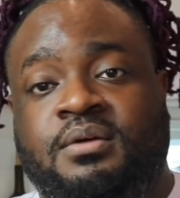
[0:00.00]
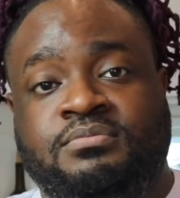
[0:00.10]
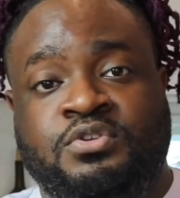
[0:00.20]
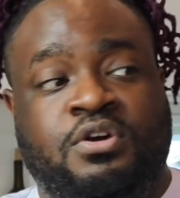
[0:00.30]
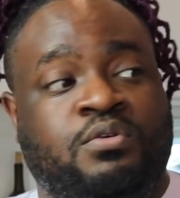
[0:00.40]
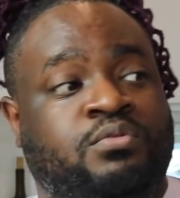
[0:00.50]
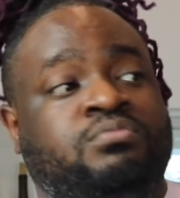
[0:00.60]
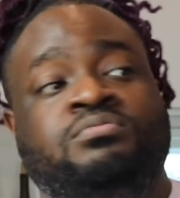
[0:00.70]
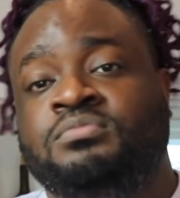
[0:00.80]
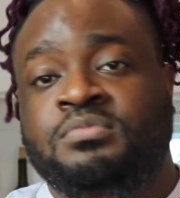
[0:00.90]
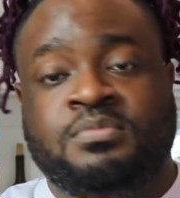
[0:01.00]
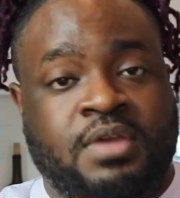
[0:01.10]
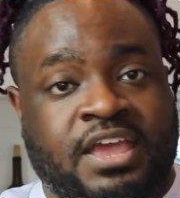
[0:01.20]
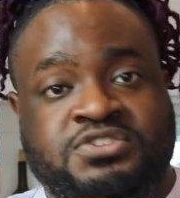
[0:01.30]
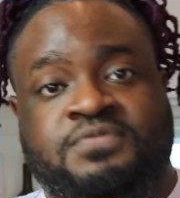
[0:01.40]
you know,
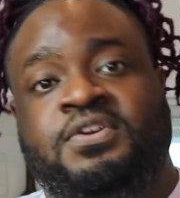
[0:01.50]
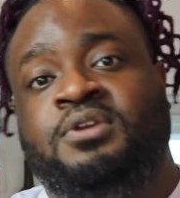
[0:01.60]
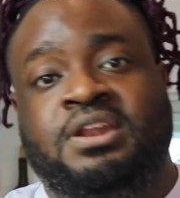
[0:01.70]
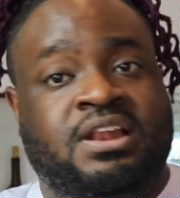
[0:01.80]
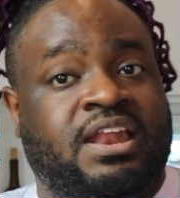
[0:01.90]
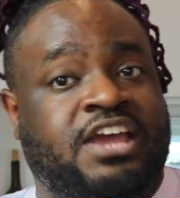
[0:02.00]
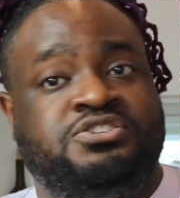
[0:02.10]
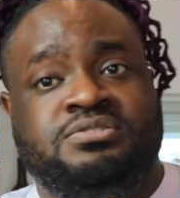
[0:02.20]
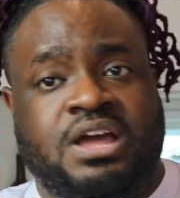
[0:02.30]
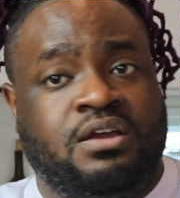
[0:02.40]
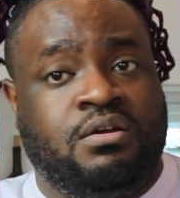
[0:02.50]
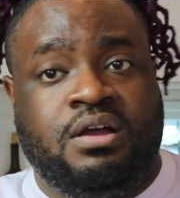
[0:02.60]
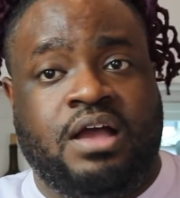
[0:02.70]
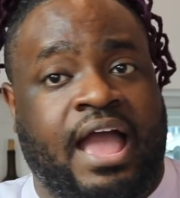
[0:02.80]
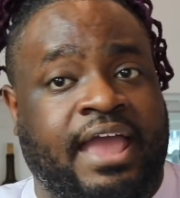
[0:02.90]
interfering in elections. Like,
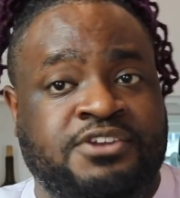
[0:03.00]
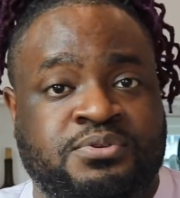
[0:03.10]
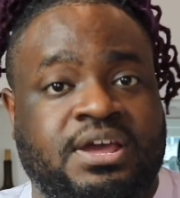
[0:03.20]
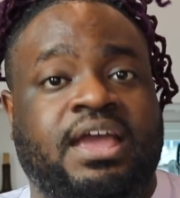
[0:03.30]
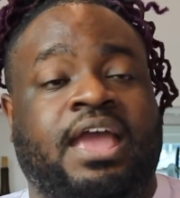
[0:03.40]
girl, I ain't do that.